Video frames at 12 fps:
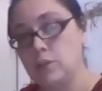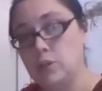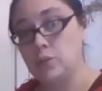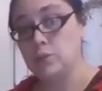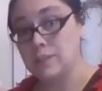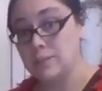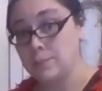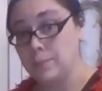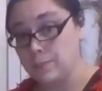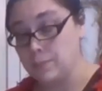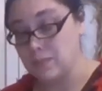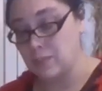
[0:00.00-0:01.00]
do
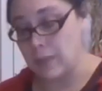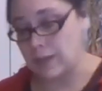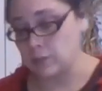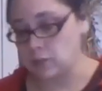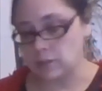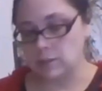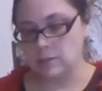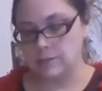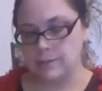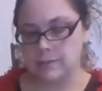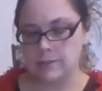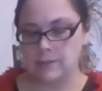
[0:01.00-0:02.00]
smashing,
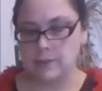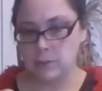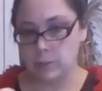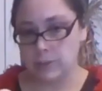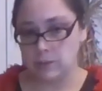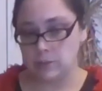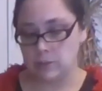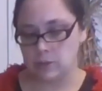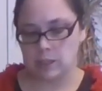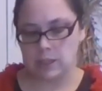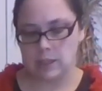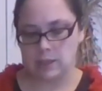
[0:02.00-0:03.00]
you want to use a
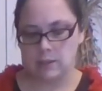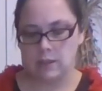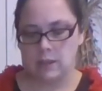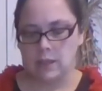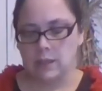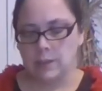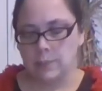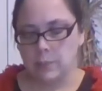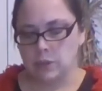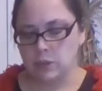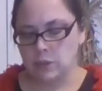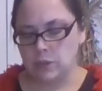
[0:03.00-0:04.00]
chicken egg.
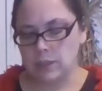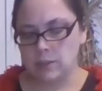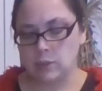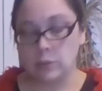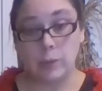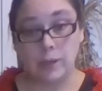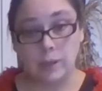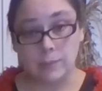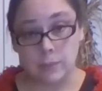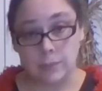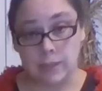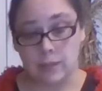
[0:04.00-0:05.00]
But you can do a breakup
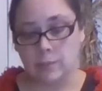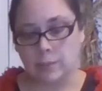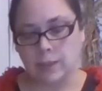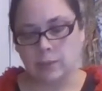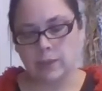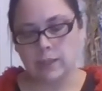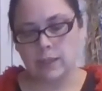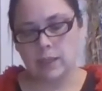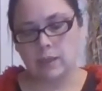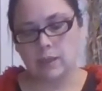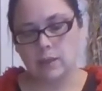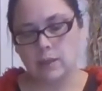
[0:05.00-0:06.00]
spell by
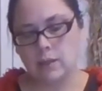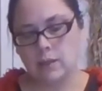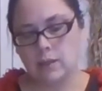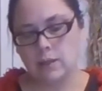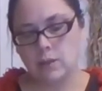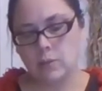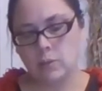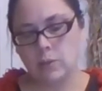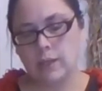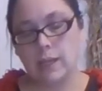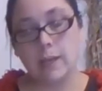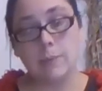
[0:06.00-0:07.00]
writing one
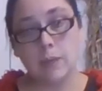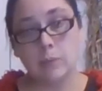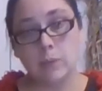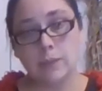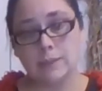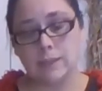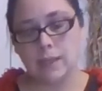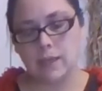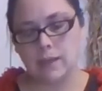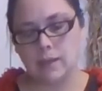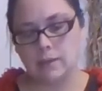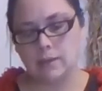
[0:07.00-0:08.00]
name on one
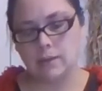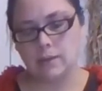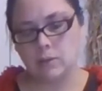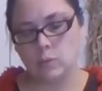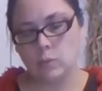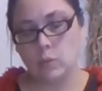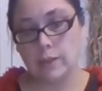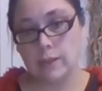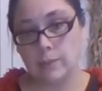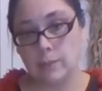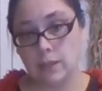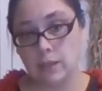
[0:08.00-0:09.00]
side, one
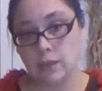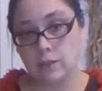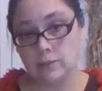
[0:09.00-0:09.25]
name on the other